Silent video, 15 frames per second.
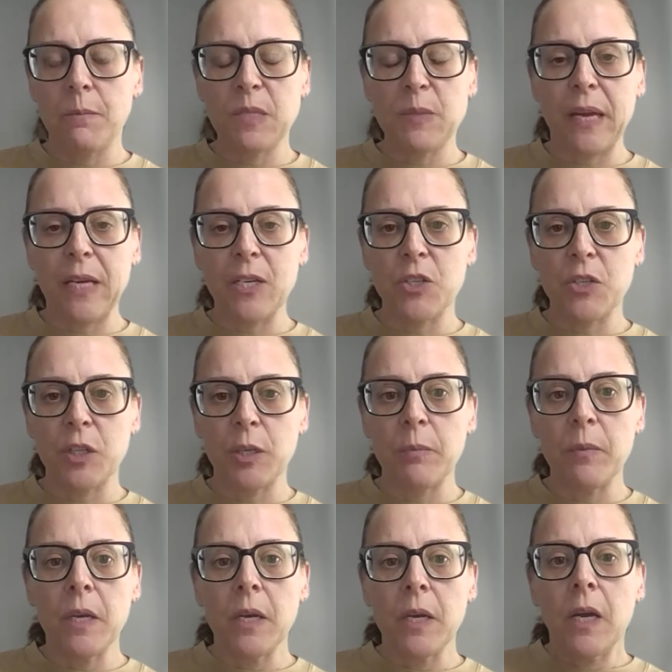spectrum
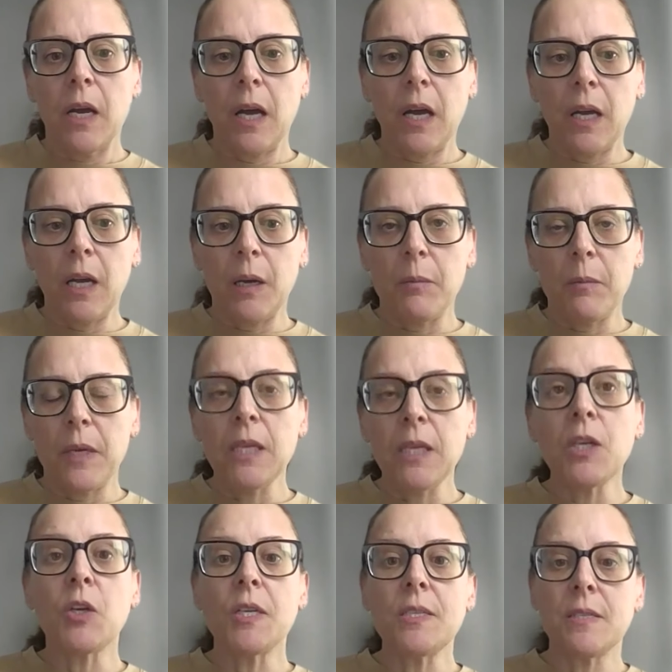um,
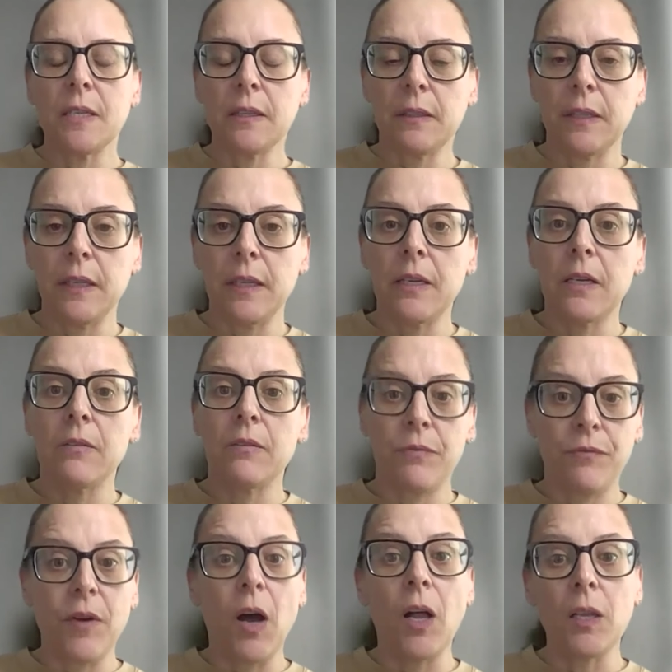increasingly
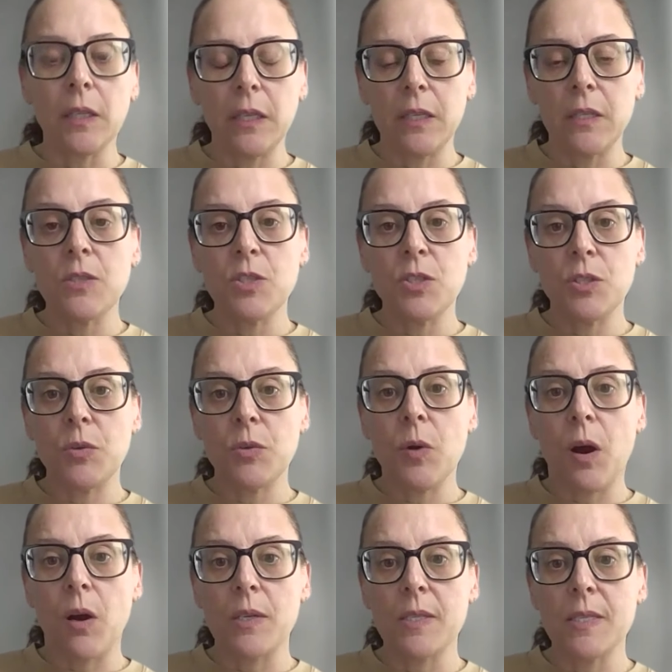fall into
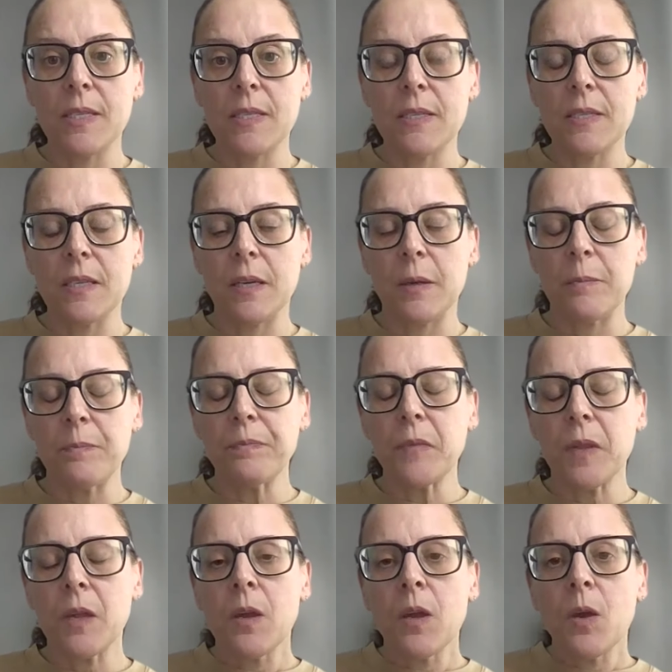our system.
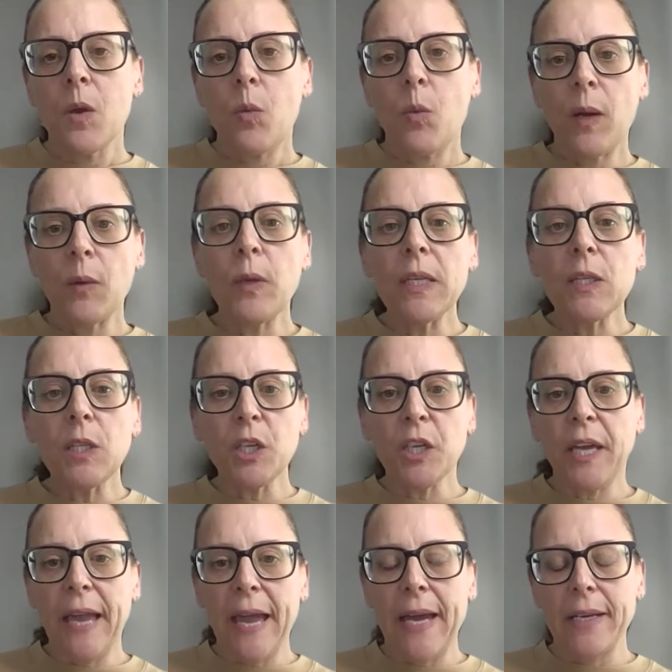Executive Director
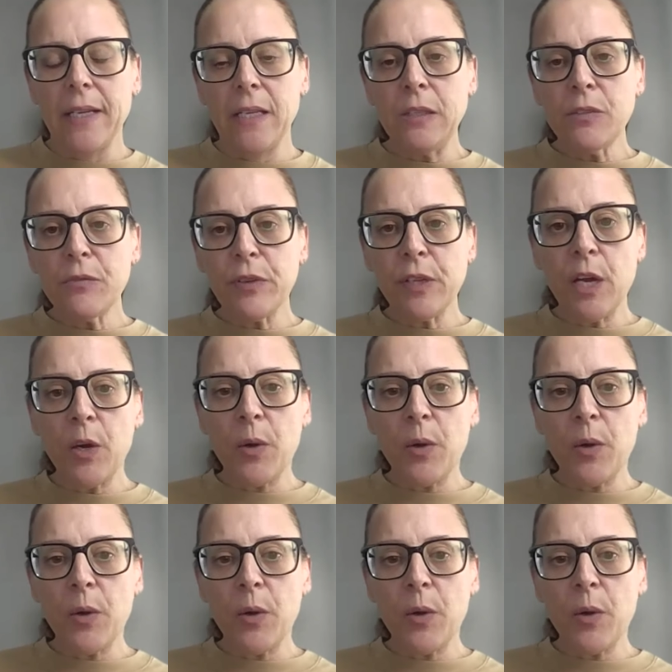Cathryn Vassell says